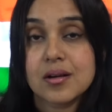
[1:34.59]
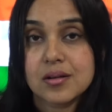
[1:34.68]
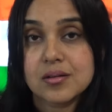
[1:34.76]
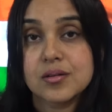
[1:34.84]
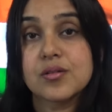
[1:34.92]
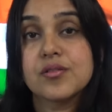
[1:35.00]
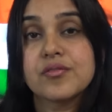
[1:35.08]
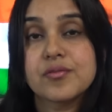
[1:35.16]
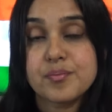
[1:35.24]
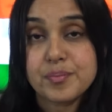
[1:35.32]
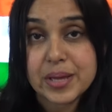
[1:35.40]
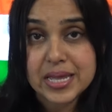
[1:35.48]
clove,
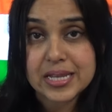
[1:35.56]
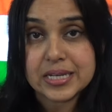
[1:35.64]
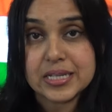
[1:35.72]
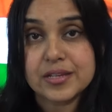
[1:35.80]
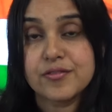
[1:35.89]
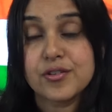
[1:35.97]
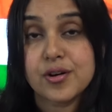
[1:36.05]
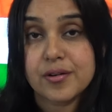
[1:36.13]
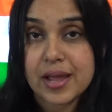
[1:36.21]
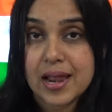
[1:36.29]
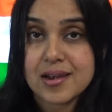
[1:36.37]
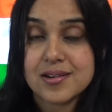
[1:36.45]
bay leaf,
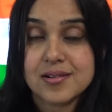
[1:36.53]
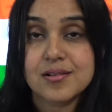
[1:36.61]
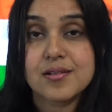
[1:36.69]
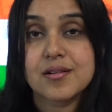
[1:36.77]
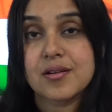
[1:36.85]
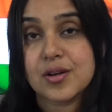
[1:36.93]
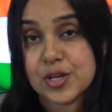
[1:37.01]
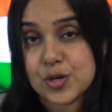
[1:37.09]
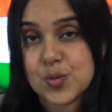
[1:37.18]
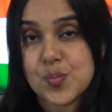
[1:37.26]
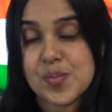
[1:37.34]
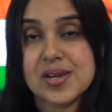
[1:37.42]
coriander,
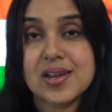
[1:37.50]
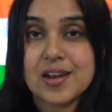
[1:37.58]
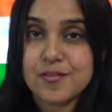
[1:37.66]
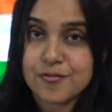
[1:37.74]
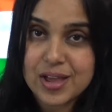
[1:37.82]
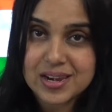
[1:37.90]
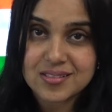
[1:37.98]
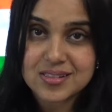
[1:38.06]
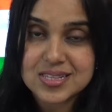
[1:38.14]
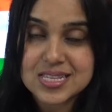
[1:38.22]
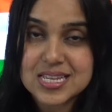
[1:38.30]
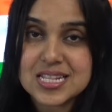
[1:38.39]
cumin and fennel
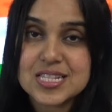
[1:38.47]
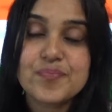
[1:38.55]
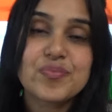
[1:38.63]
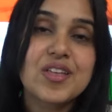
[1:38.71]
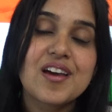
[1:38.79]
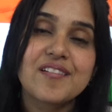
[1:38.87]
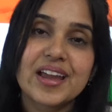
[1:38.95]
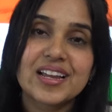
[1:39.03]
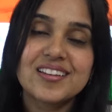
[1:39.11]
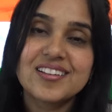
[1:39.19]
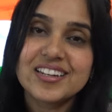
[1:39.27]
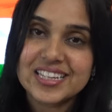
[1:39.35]
seeds
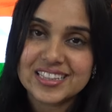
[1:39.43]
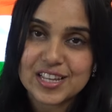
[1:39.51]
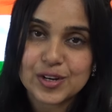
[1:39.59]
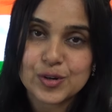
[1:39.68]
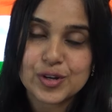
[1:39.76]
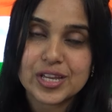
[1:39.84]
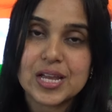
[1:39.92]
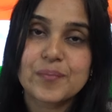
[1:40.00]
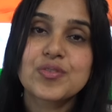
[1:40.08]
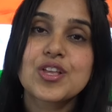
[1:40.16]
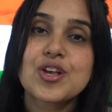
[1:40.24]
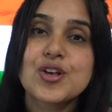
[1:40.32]
regularly in their
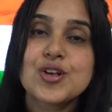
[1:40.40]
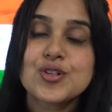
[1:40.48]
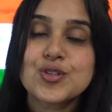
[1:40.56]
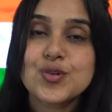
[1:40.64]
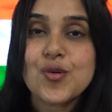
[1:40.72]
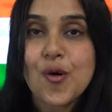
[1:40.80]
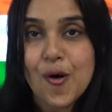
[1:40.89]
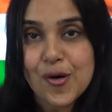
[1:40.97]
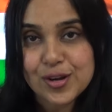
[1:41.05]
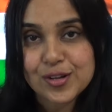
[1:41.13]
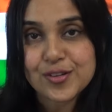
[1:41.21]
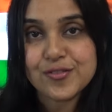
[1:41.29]
cooking. So all
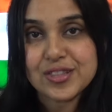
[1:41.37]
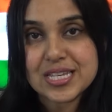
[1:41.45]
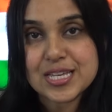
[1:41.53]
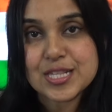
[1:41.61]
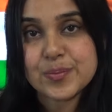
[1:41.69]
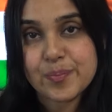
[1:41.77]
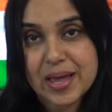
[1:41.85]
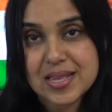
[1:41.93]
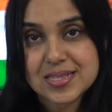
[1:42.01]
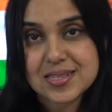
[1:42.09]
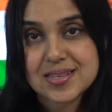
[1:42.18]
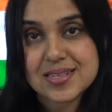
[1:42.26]
of these
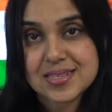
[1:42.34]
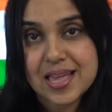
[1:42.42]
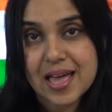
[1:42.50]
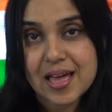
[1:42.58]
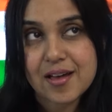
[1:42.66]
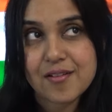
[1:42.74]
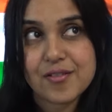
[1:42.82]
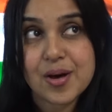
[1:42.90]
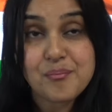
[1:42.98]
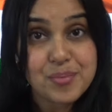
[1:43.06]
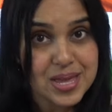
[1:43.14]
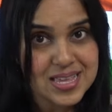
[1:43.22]
spices have
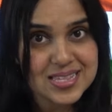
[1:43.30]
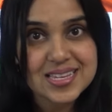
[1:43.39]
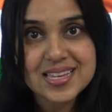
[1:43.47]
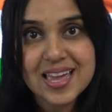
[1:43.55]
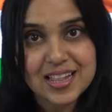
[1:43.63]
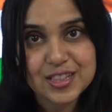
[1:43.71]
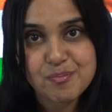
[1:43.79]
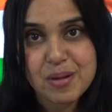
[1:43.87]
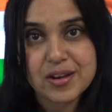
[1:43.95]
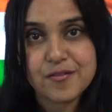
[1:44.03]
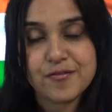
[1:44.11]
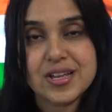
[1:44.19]
amazing health
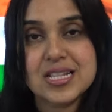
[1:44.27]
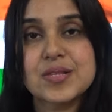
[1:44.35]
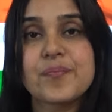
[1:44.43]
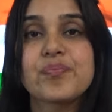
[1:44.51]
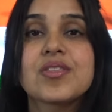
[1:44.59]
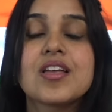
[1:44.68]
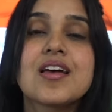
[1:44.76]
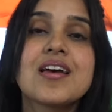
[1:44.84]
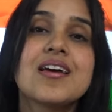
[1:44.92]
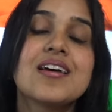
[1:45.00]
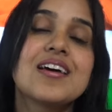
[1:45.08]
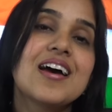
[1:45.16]
benefits.
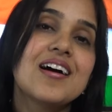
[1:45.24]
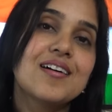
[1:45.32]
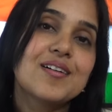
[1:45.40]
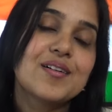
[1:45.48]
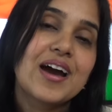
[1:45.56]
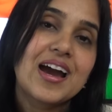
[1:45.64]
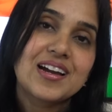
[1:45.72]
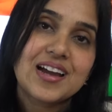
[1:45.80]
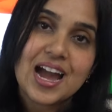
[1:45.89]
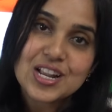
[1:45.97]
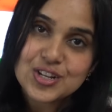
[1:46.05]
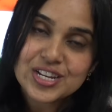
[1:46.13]

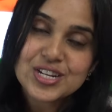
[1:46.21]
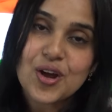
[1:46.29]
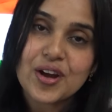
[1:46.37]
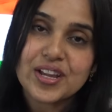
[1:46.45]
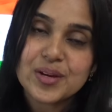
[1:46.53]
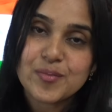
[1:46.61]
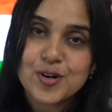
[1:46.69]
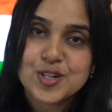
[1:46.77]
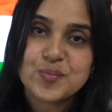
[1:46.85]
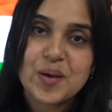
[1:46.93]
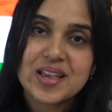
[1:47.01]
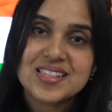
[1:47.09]
Actually, talking about
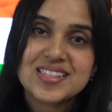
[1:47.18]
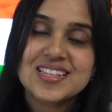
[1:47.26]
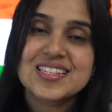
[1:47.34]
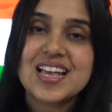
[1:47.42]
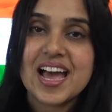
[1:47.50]
spices,